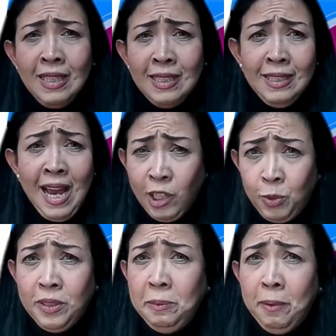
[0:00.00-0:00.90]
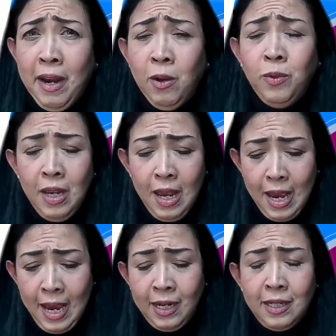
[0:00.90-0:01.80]
it's naturally brown
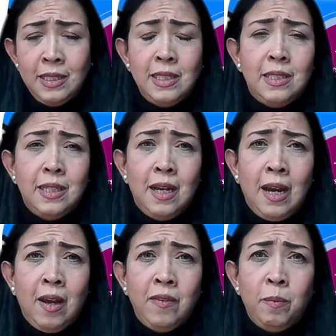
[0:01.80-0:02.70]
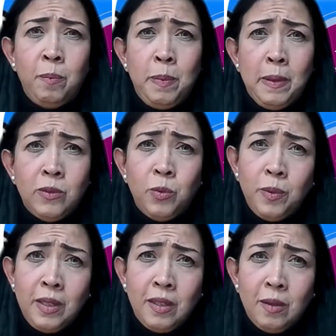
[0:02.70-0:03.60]
and it's built
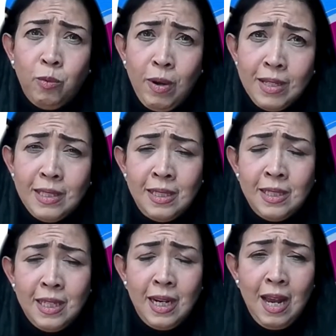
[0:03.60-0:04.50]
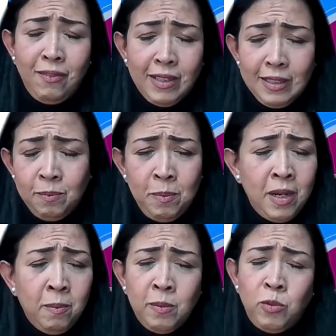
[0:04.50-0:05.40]
with resins that have at the
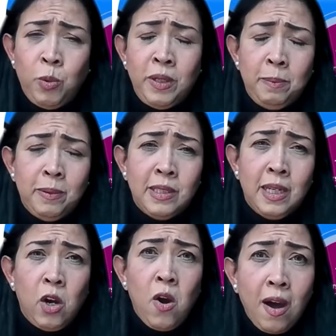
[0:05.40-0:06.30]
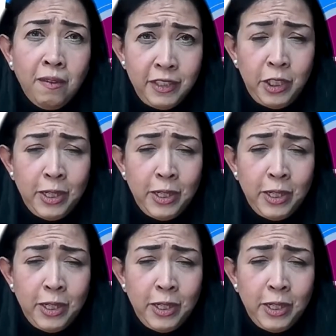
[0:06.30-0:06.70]
minimum 20% coffee